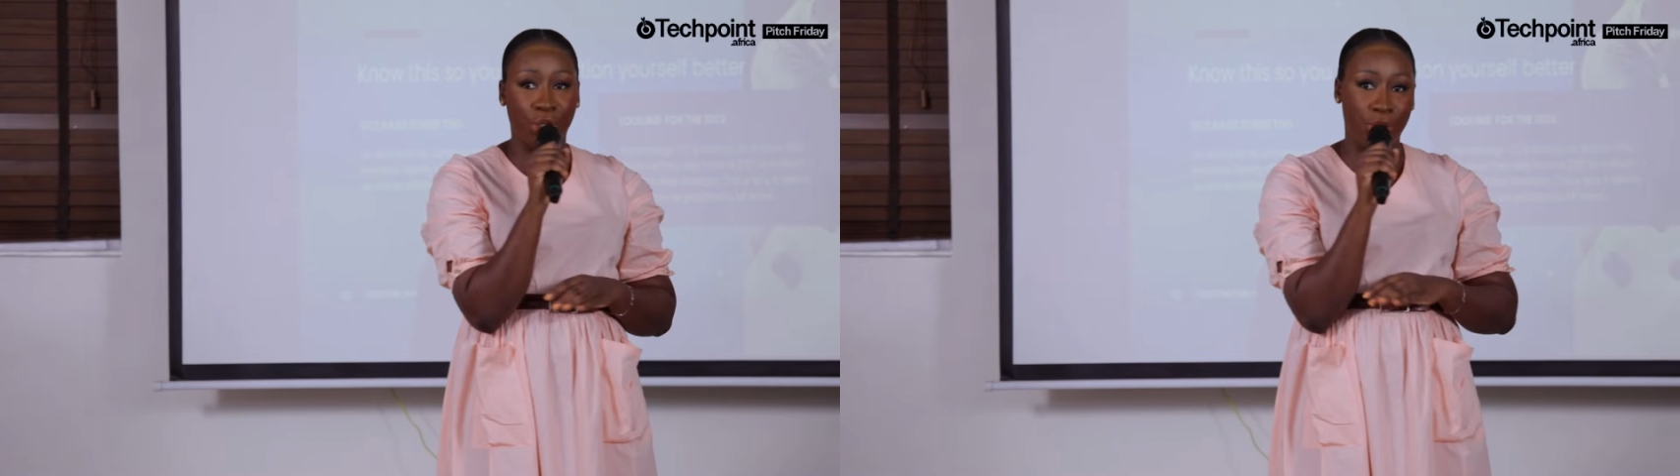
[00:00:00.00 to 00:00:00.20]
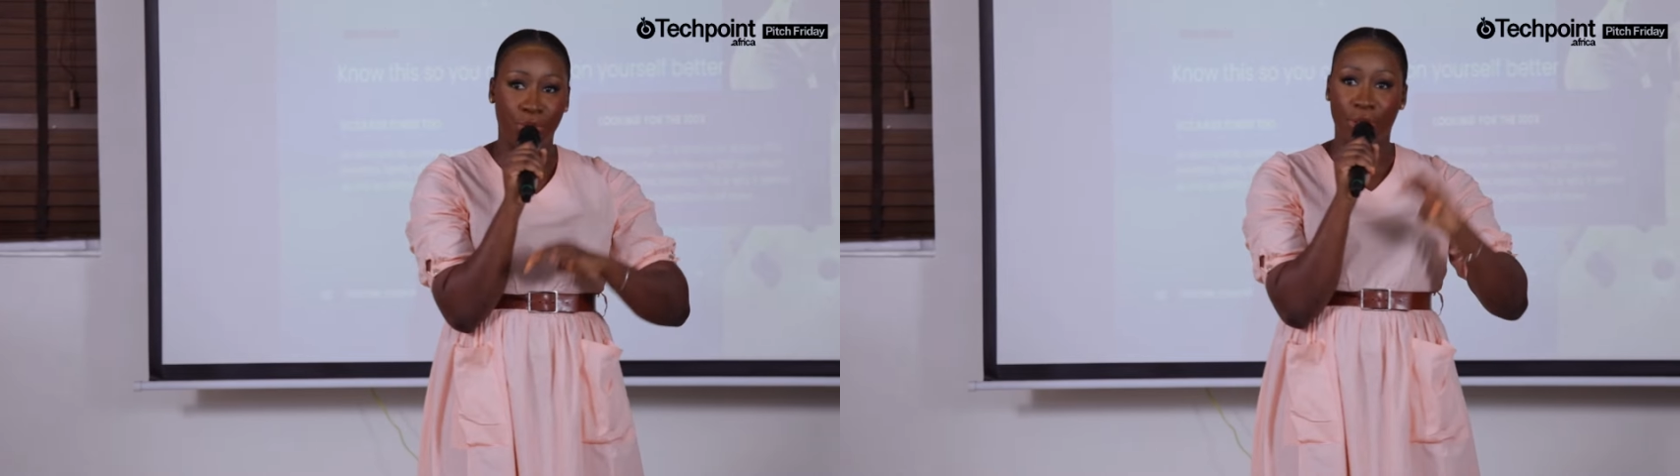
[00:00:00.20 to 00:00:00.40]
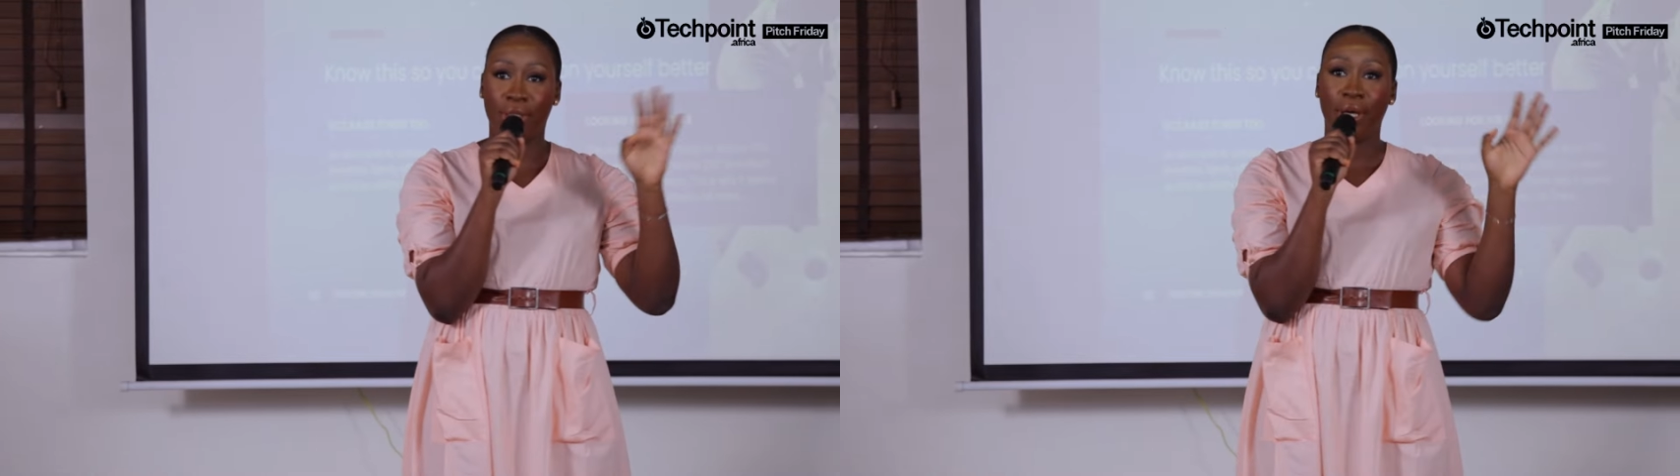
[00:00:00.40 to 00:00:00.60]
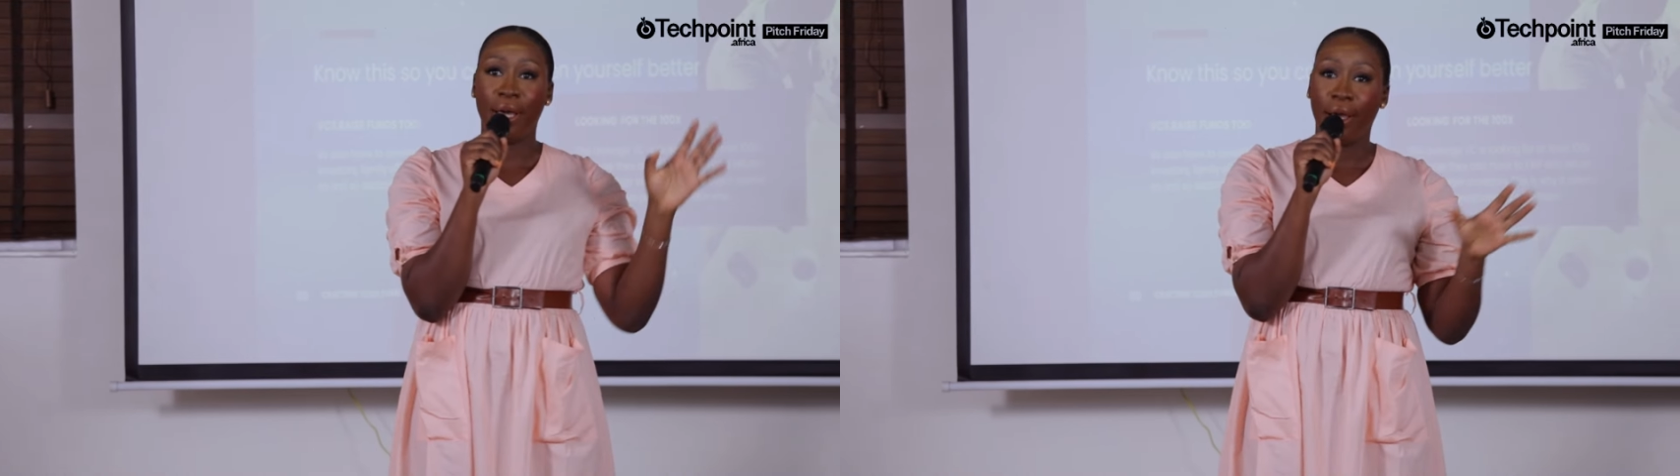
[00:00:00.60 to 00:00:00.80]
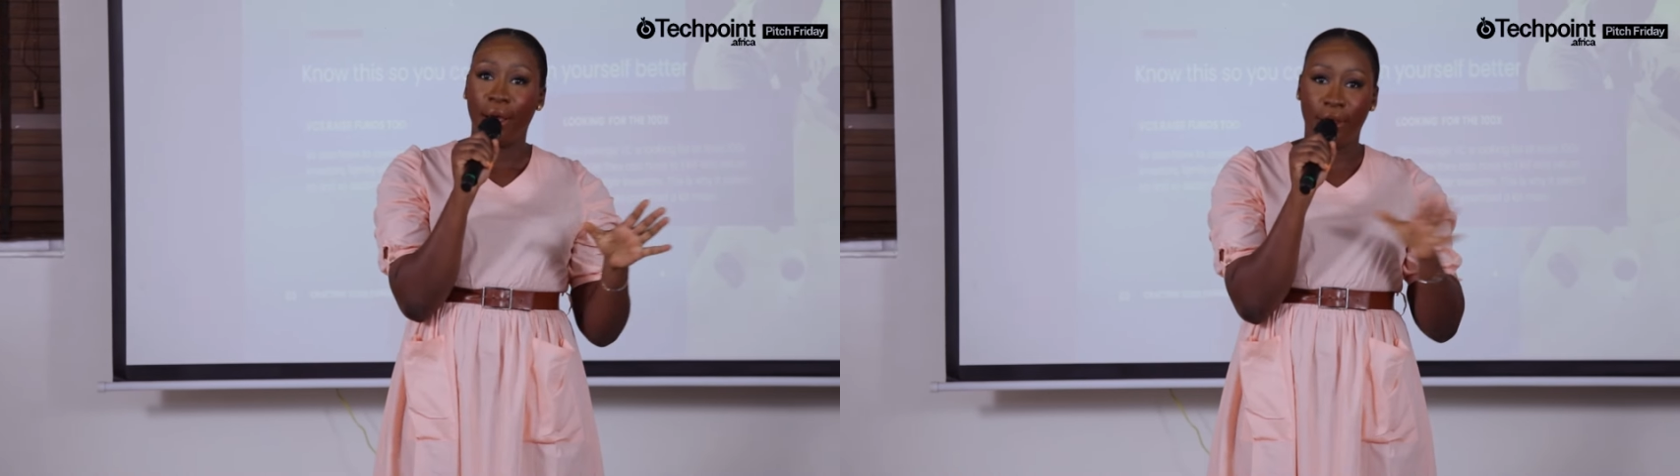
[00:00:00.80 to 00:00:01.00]
just to just
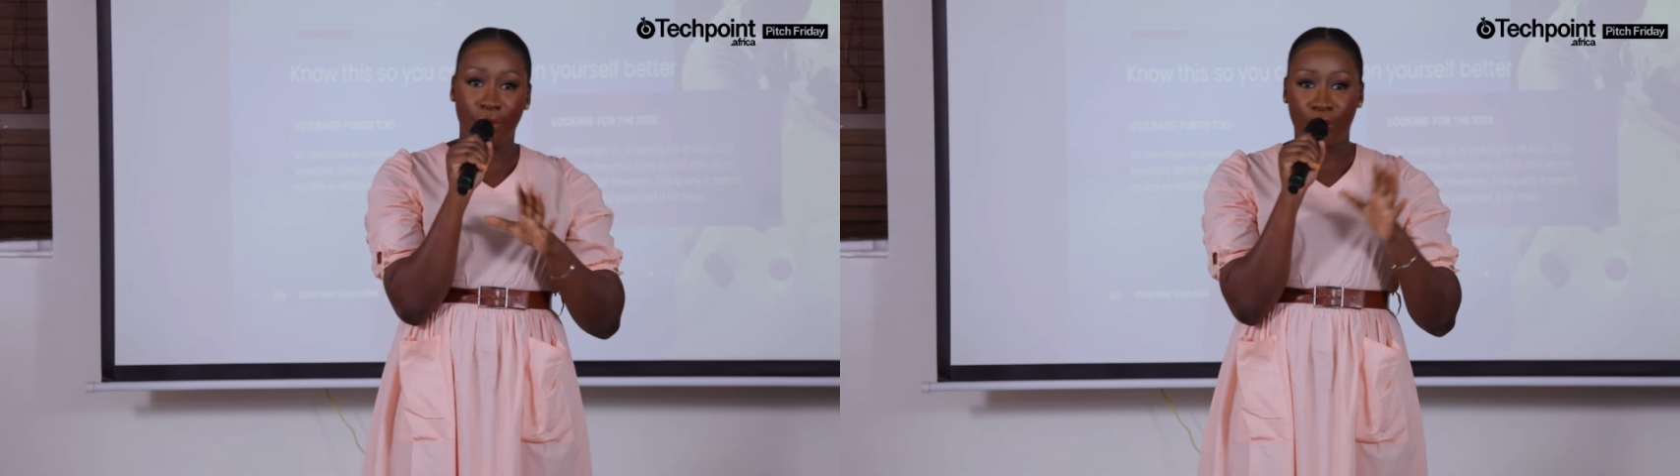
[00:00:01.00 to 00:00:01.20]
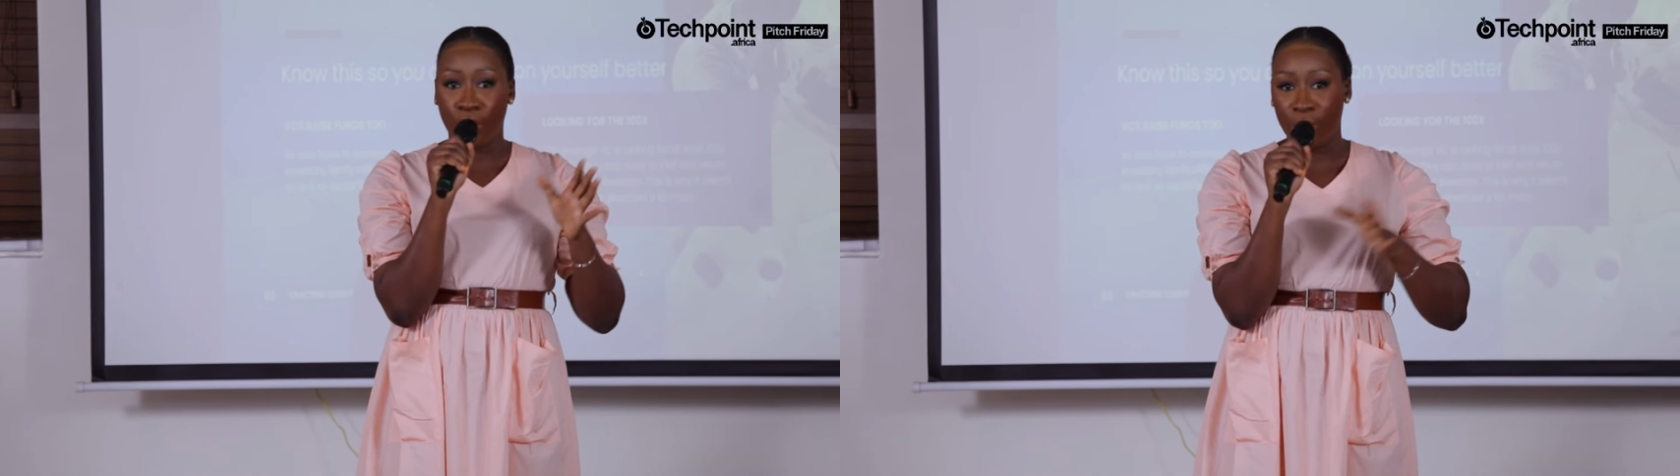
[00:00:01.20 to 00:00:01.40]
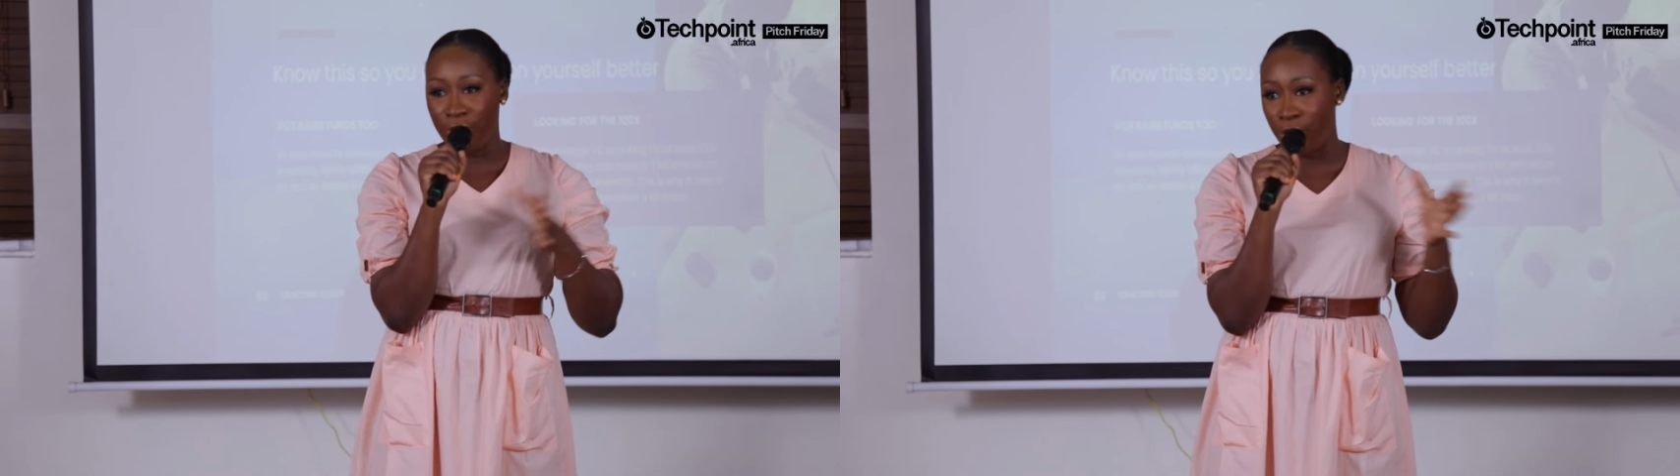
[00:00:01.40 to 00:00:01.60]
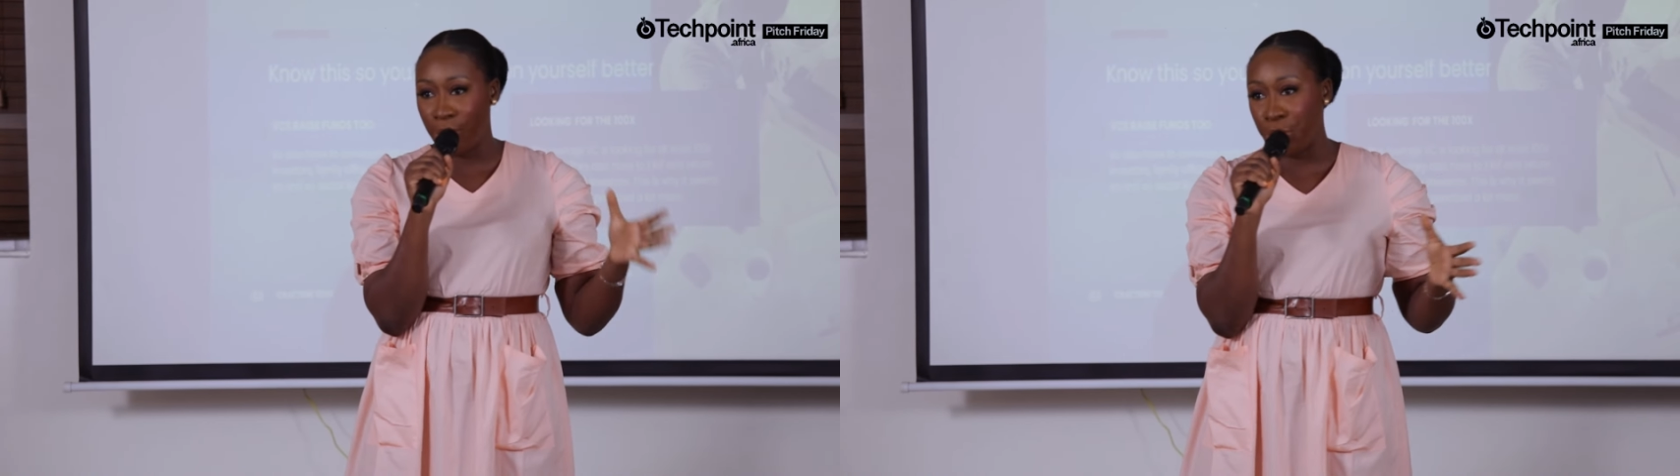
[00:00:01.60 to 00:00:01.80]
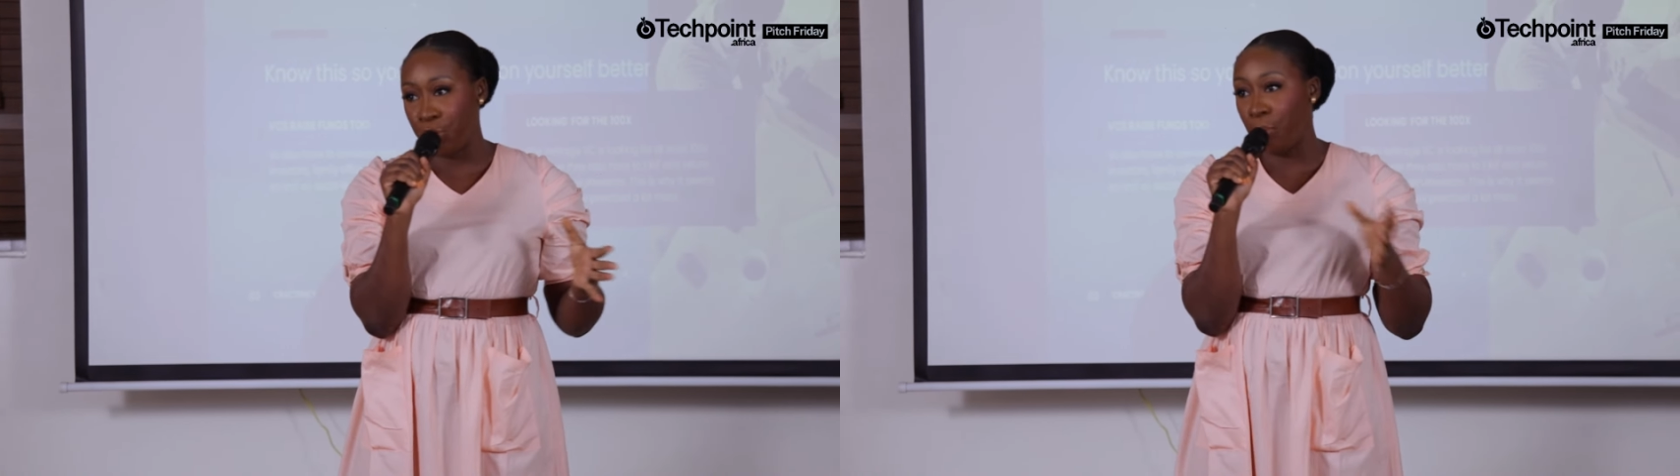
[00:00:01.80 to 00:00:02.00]
give you a lot of
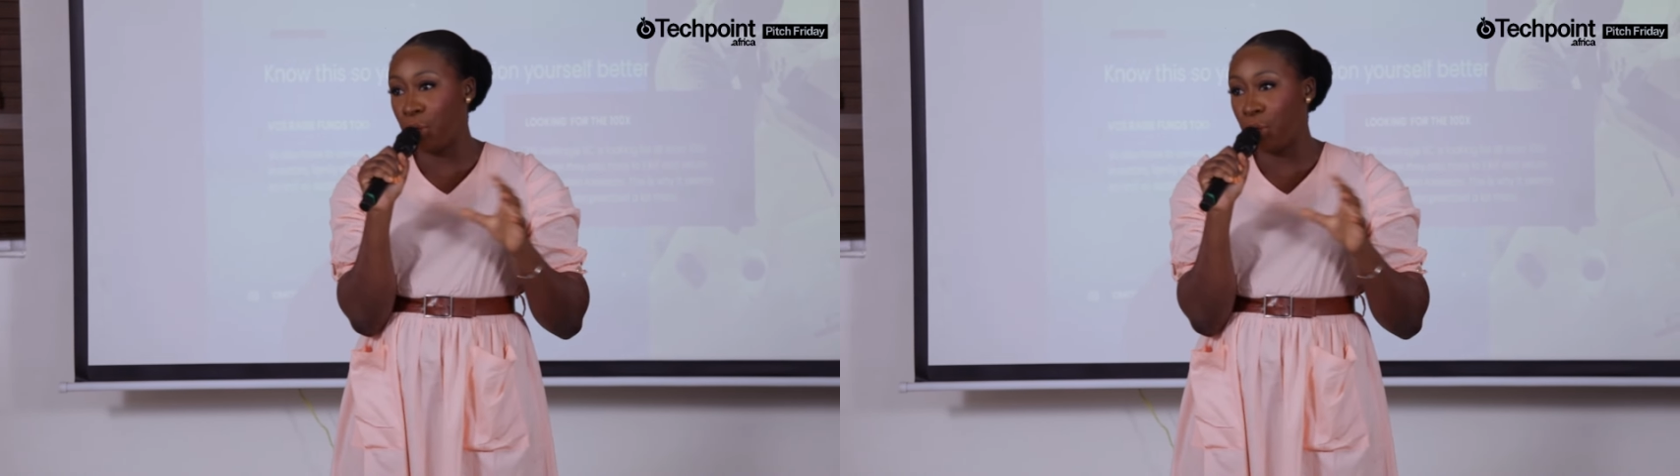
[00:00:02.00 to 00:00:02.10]
information,